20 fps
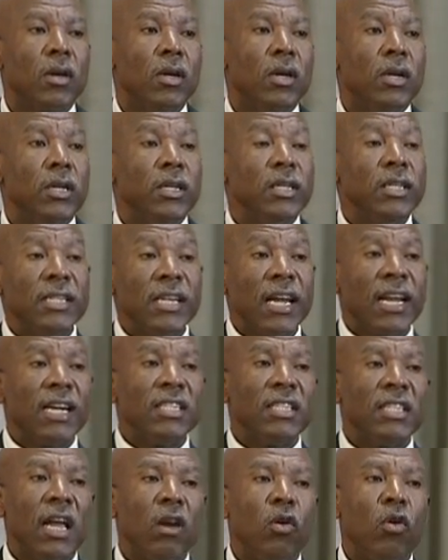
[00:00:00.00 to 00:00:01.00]

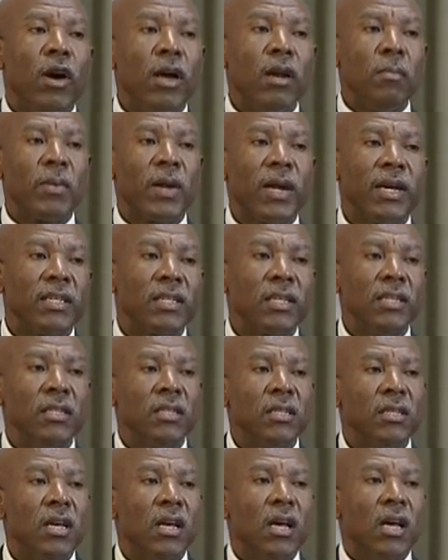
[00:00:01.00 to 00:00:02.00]
International oil prices
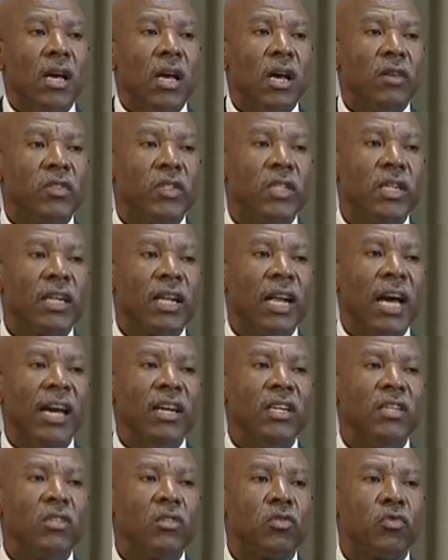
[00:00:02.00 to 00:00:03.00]
have
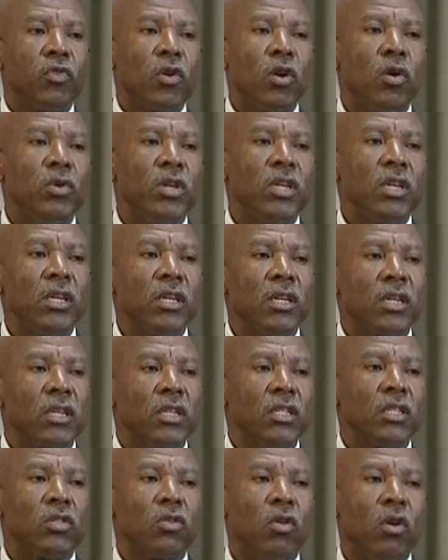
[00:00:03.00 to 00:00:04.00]
declined following
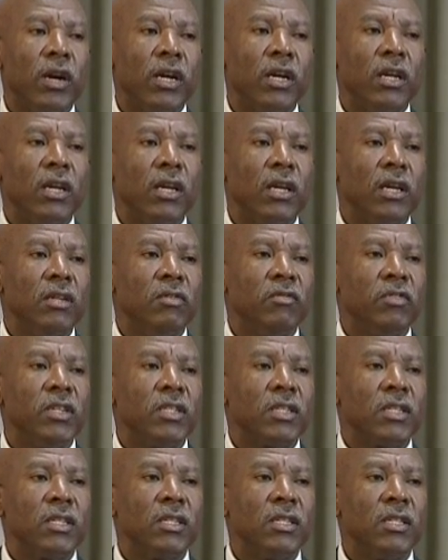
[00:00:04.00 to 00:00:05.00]
increased oil
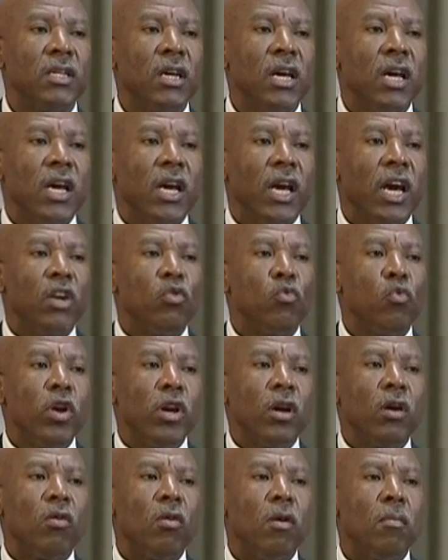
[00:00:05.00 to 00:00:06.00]
inventories and
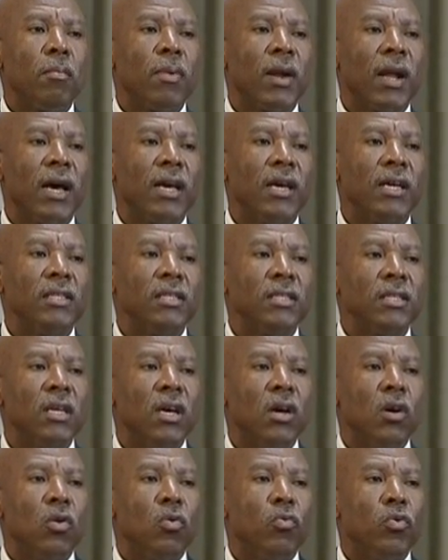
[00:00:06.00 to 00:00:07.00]
weak compliance
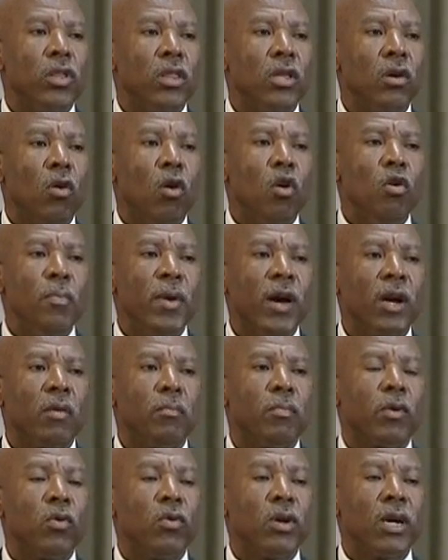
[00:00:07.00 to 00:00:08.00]
with the OPEC
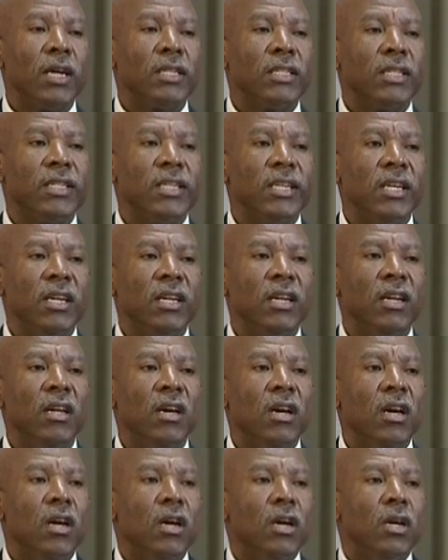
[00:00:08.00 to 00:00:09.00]
brokered deal
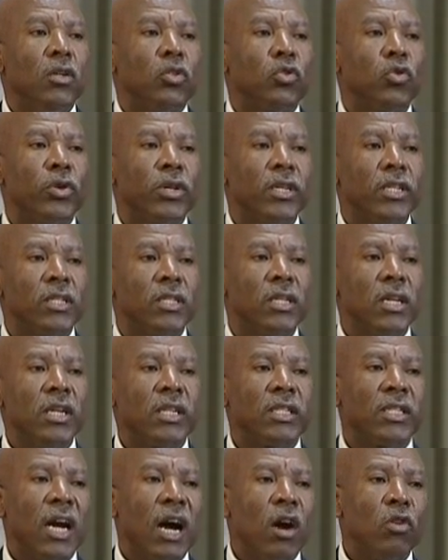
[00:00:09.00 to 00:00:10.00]
to
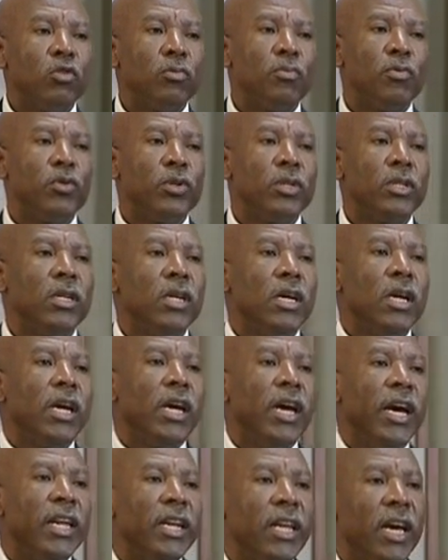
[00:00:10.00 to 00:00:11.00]
restrict output
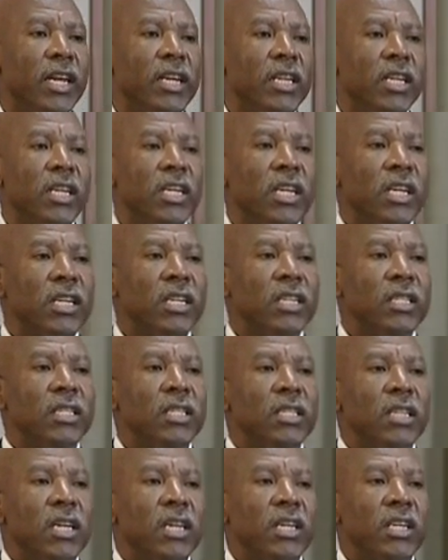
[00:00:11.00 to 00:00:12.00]
and an
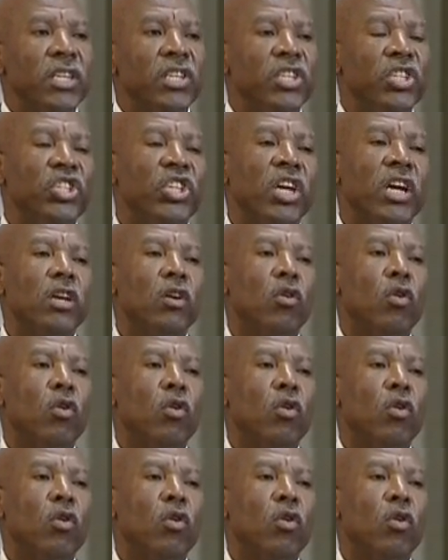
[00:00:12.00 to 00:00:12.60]
increase in shale